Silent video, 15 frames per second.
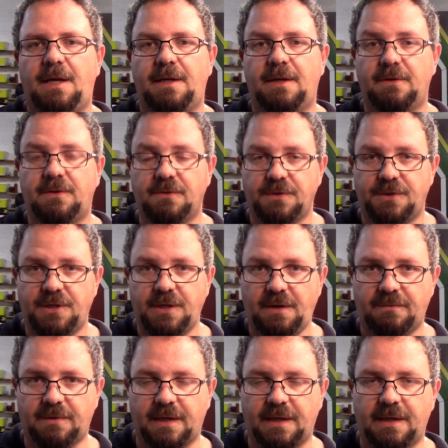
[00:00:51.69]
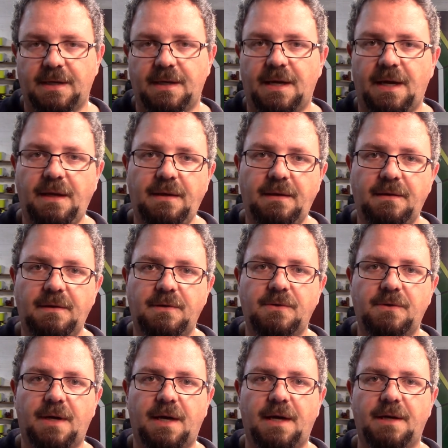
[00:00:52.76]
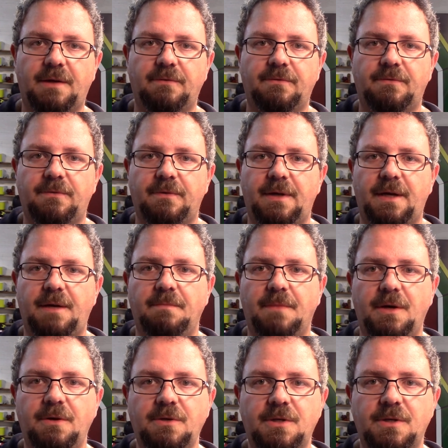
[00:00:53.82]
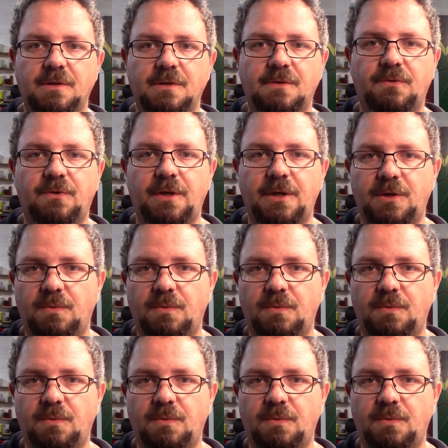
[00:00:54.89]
Now to achieve that, I needed to have emotions for each